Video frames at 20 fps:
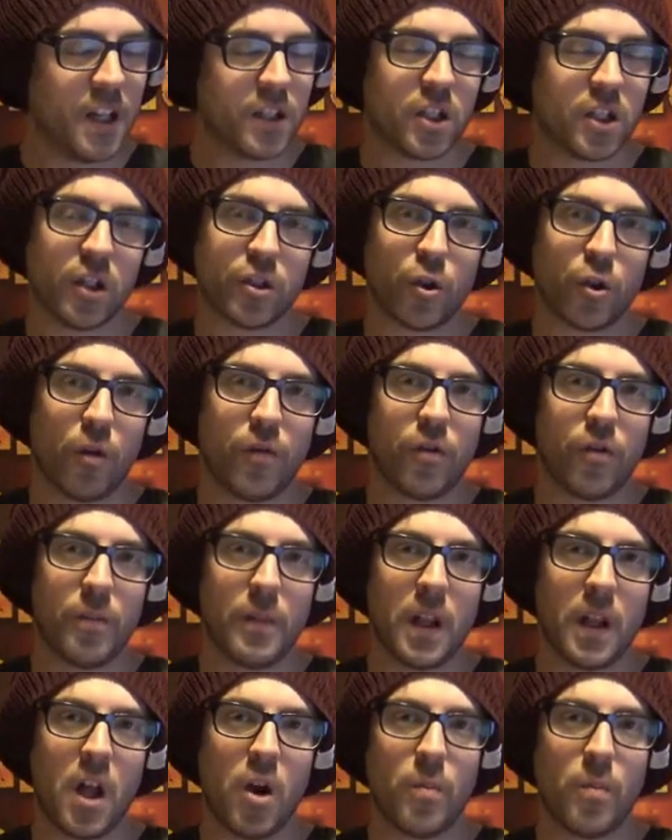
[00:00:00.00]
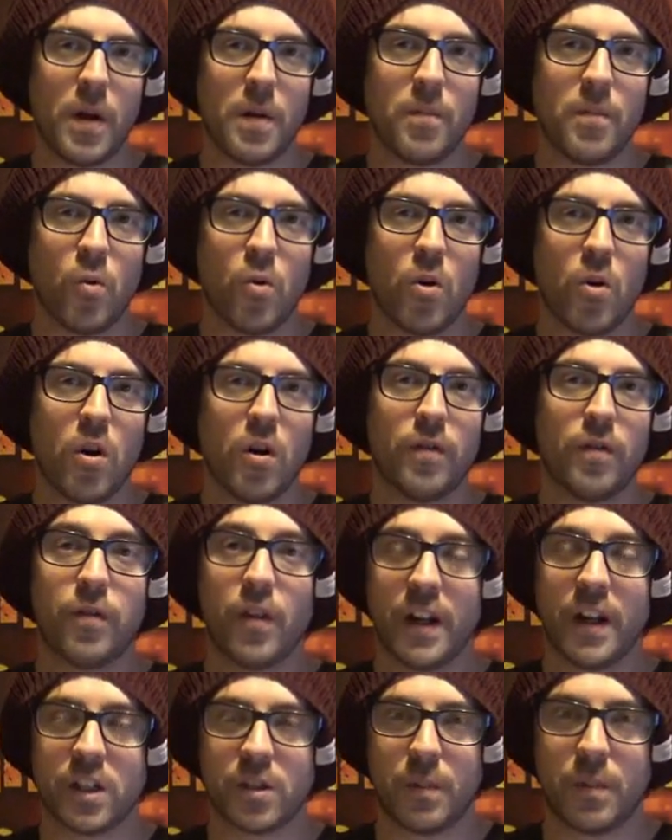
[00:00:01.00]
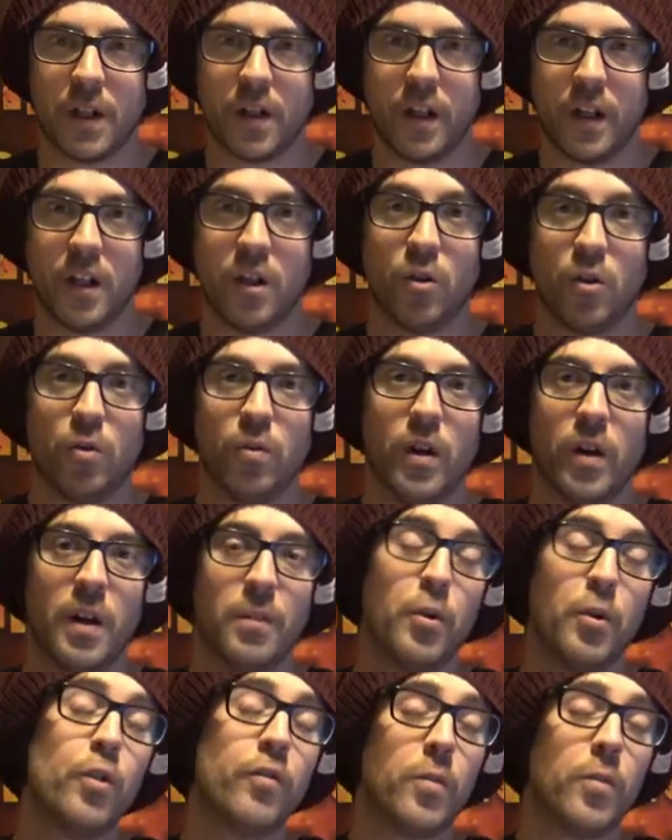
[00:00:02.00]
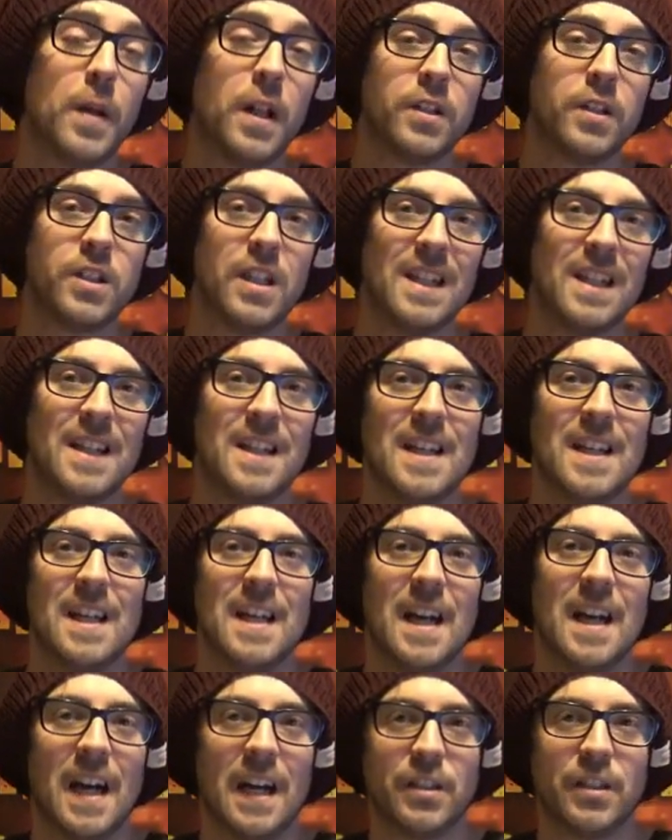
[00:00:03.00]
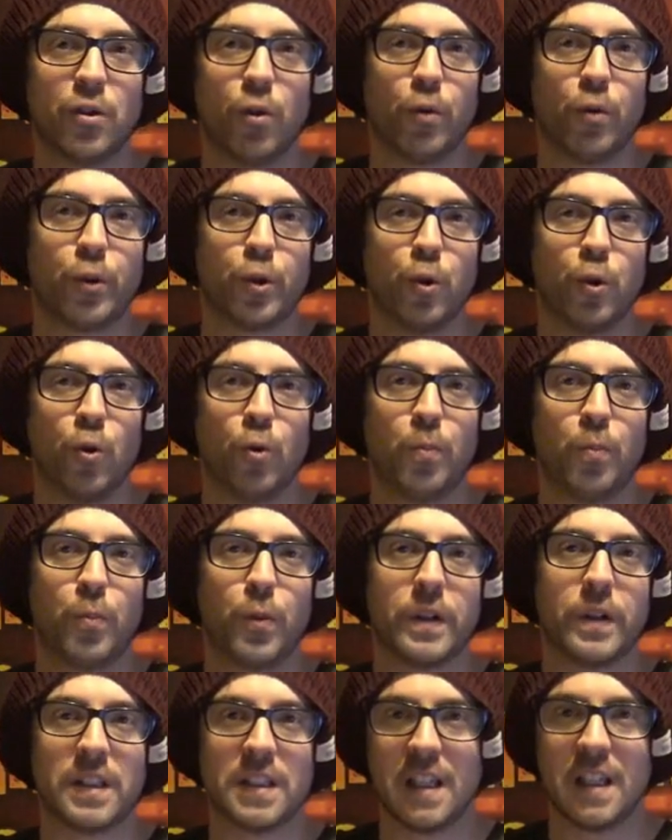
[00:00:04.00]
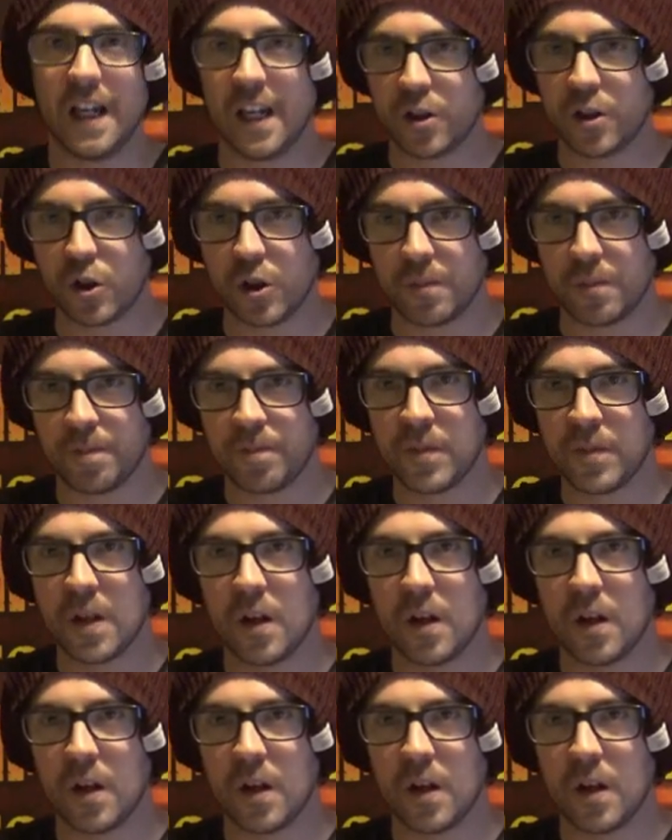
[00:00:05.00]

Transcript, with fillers: does offer them a little bit more flexibility, you know, uh, manoeuvrability and also protection.